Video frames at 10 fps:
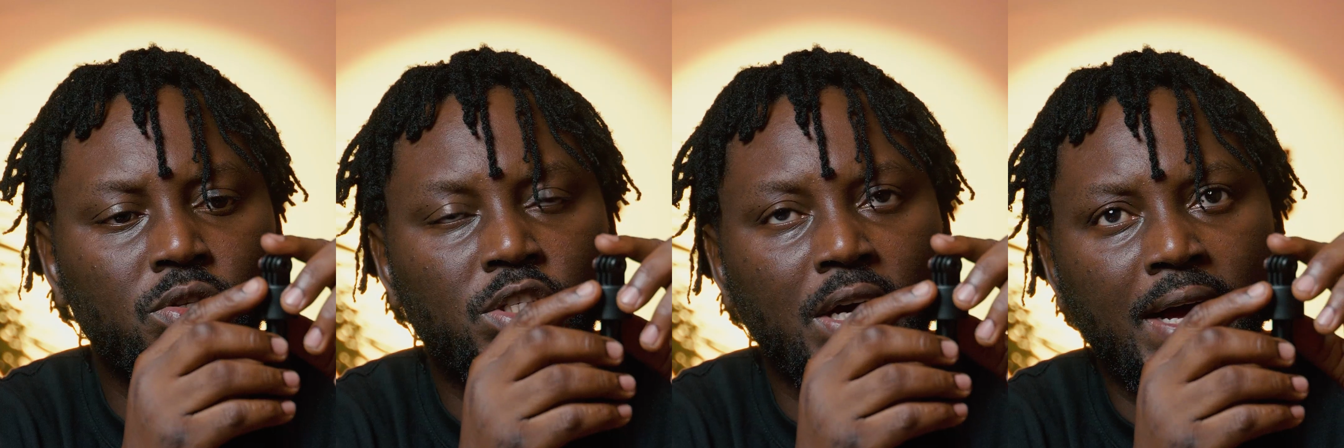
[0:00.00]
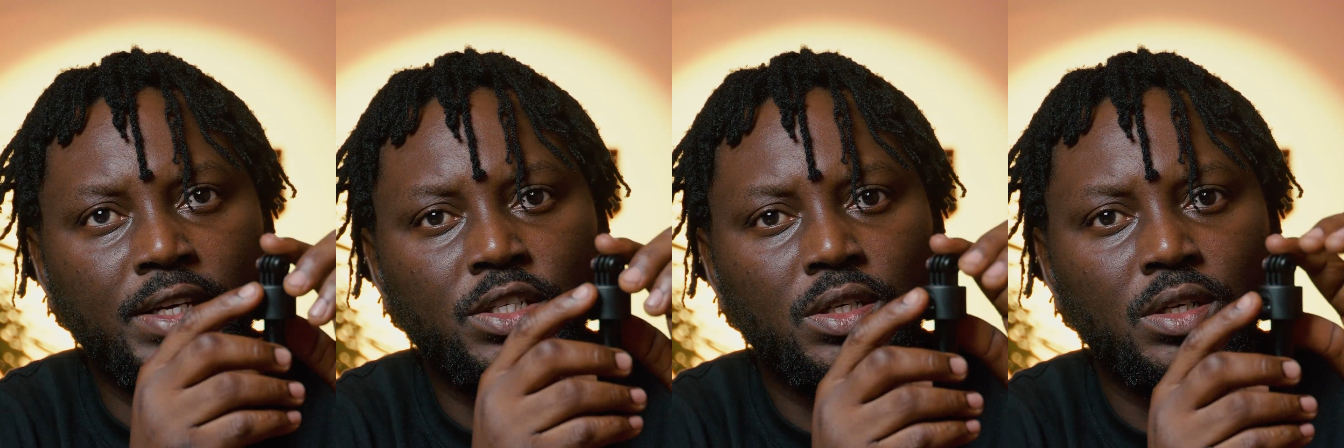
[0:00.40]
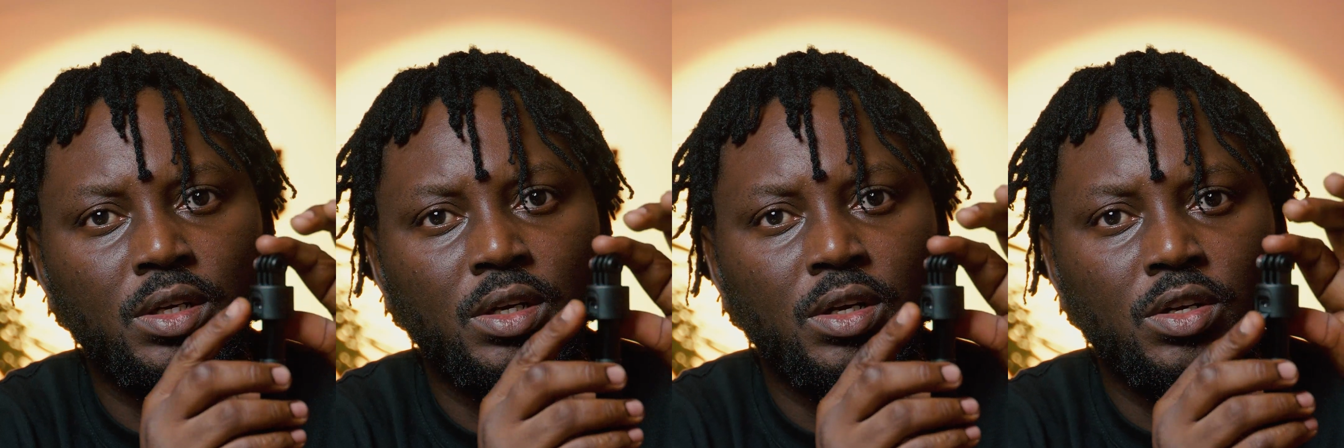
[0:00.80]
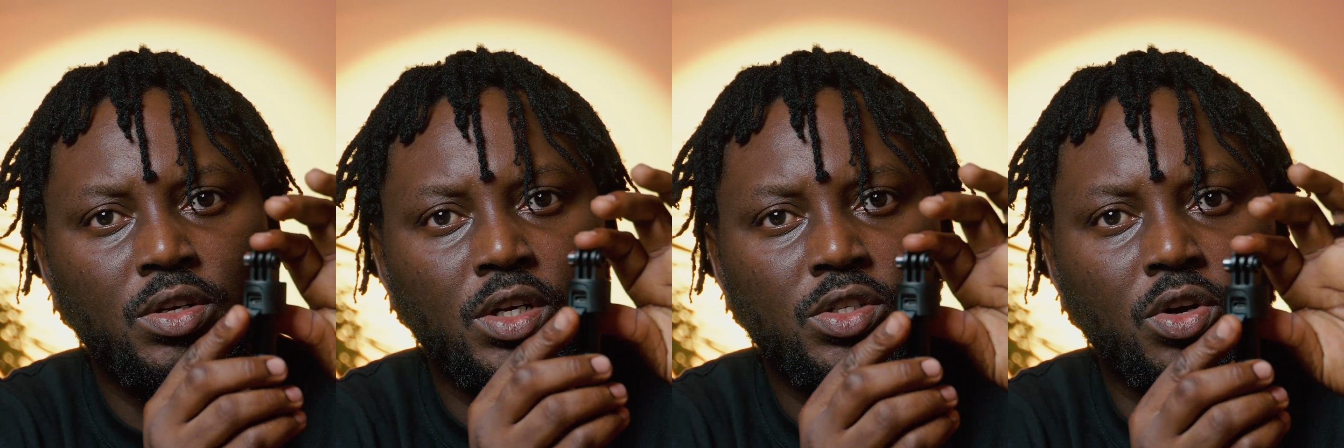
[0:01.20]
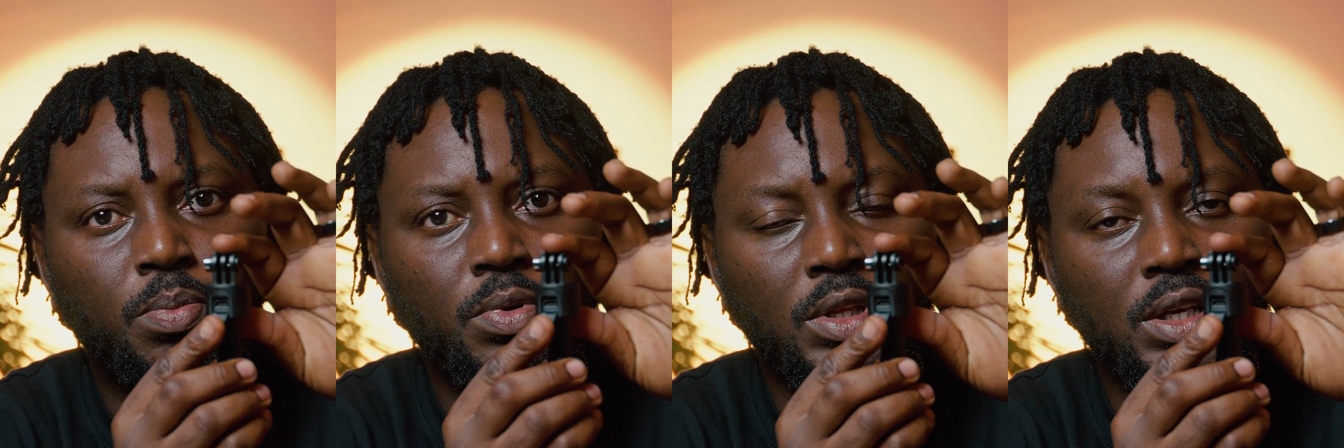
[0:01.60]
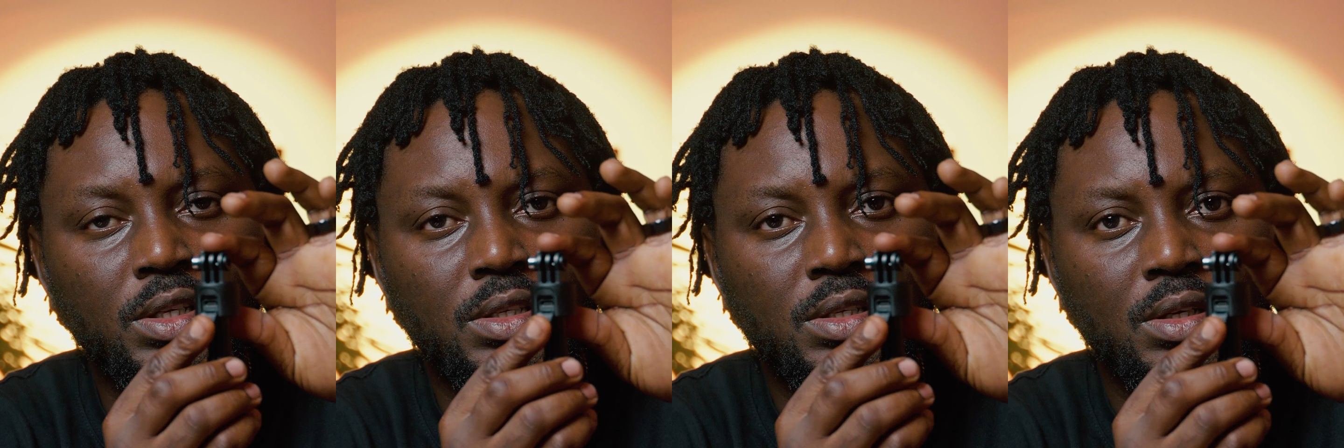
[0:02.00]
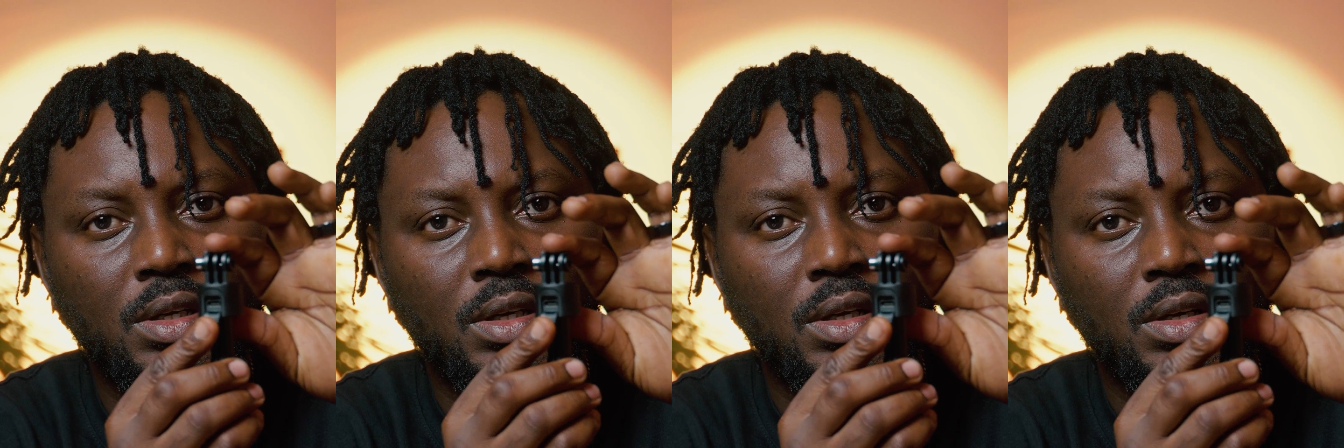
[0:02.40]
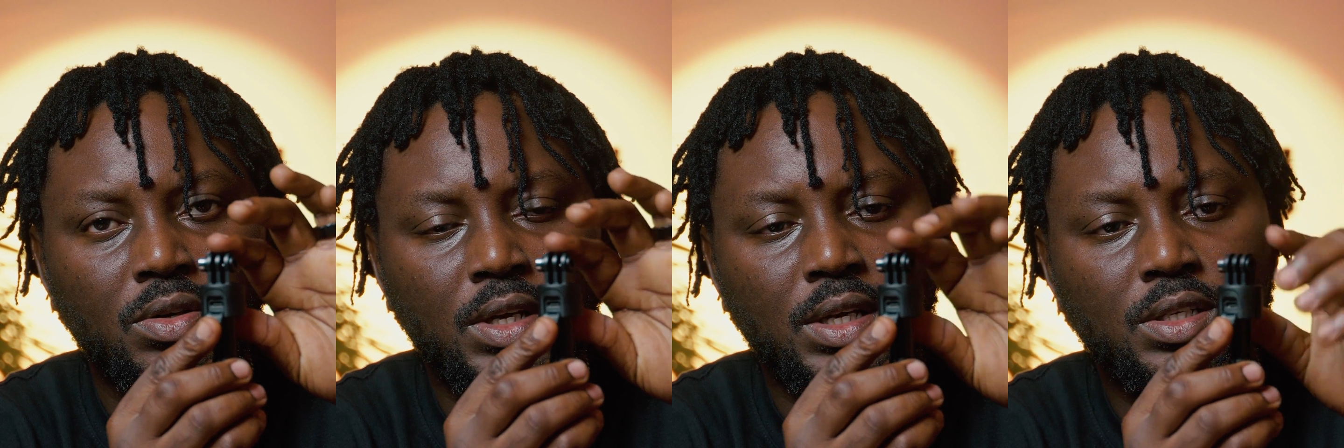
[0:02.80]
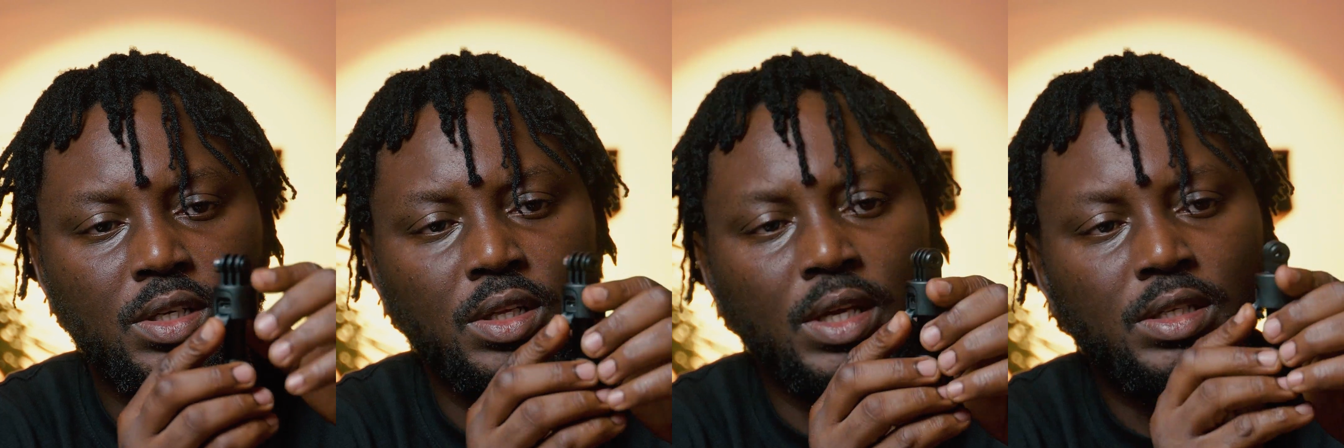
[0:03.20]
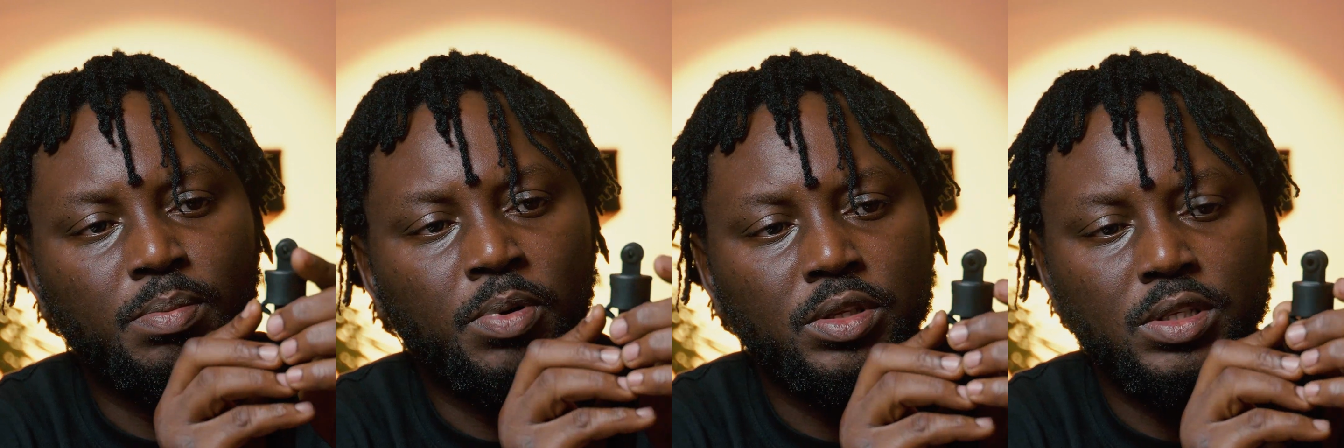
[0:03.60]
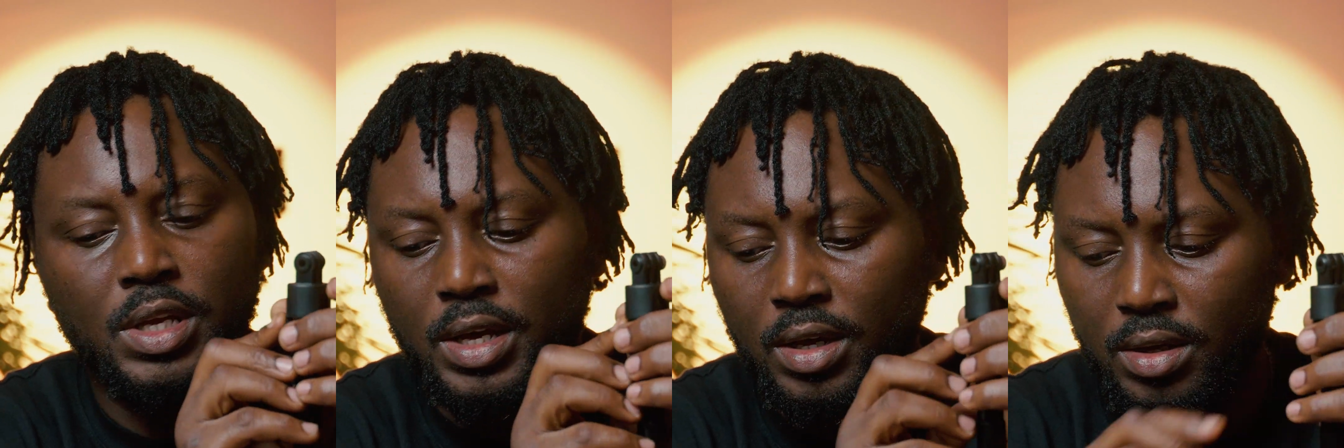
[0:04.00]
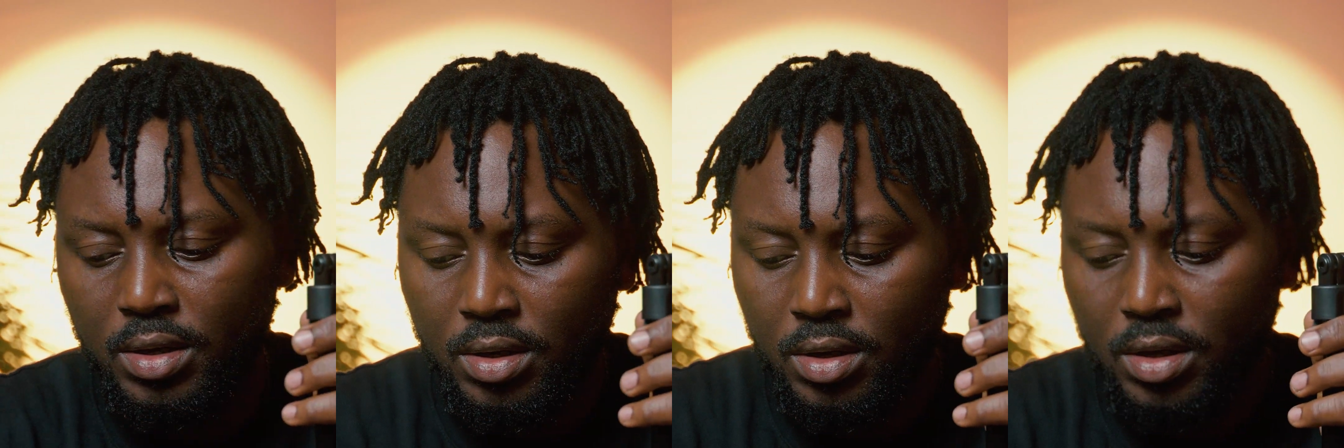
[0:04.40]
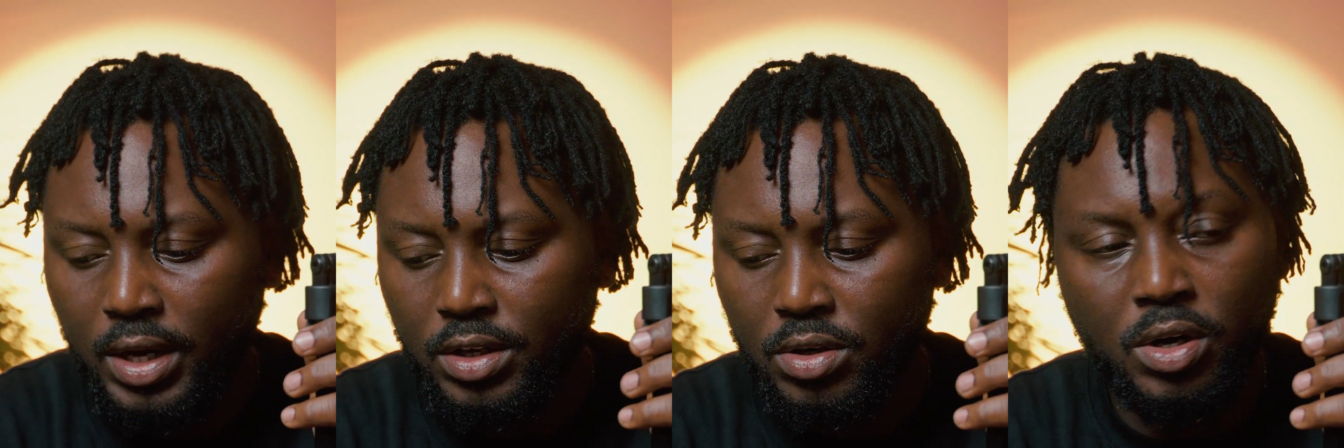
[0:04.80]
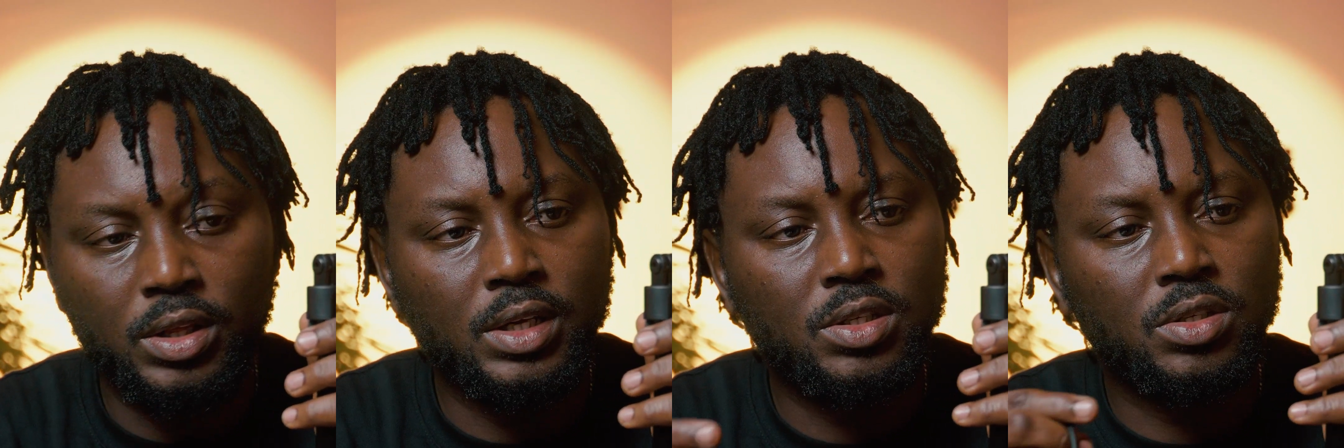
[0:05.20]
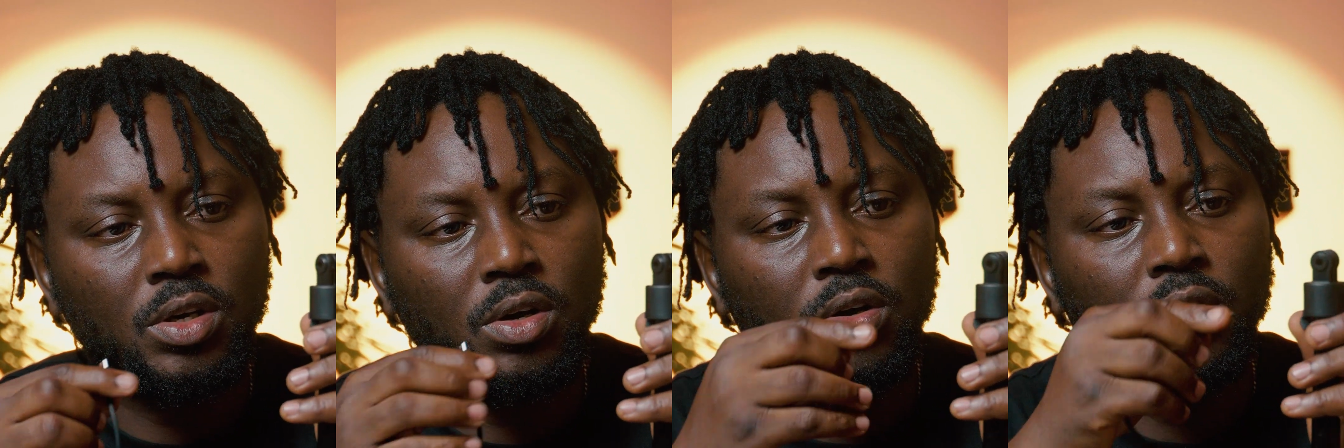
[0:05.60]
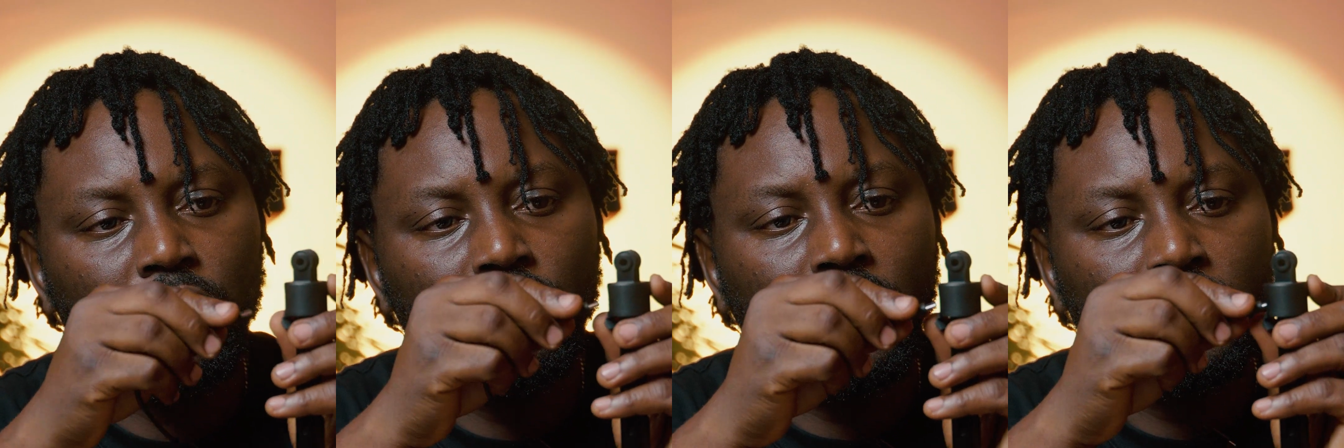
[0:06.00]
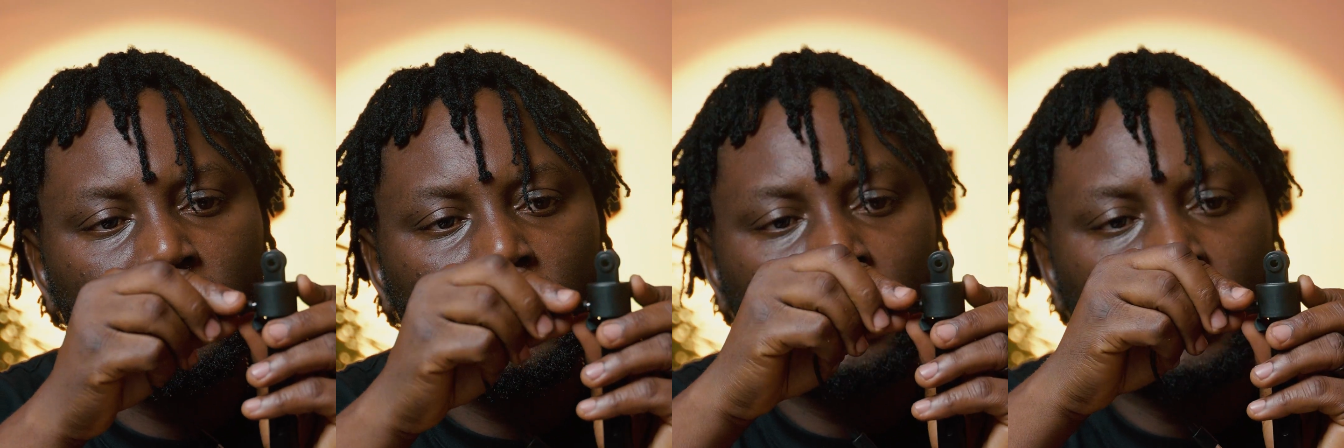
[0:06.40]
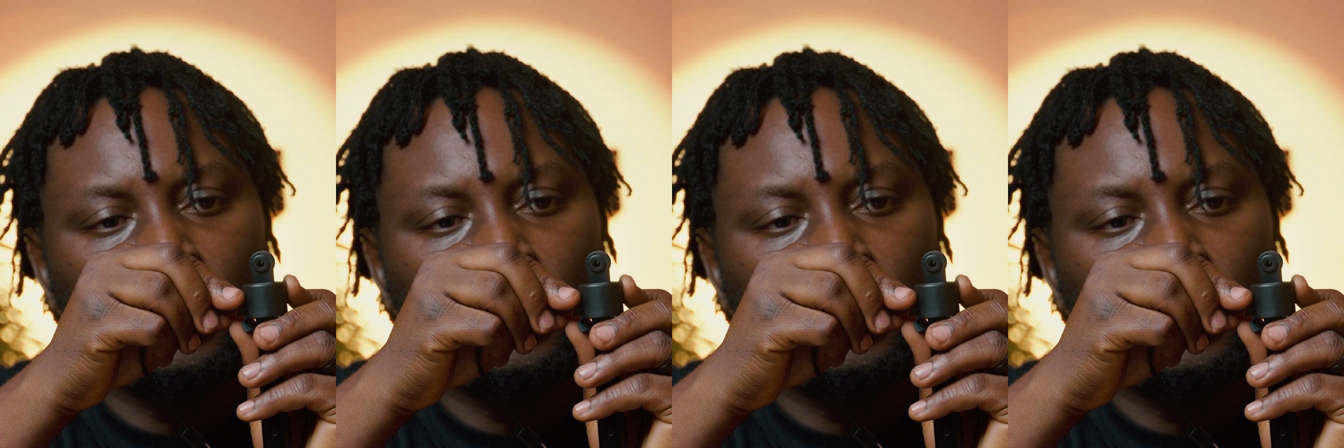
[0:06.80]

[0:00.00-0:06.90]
To charge, you just open this. You can see there's a port there, and you connect your USB,